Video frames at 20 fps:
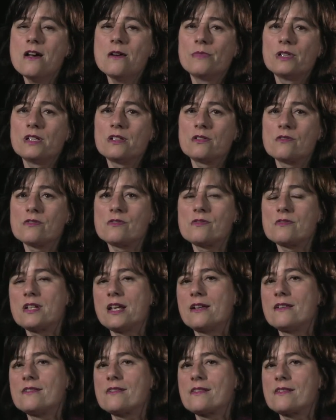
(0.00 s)
but it also
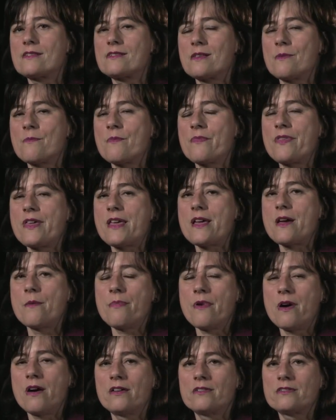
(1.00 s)
tells us something
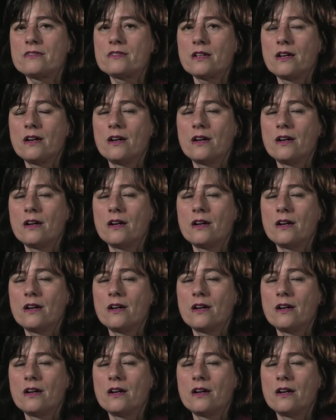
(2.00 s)
about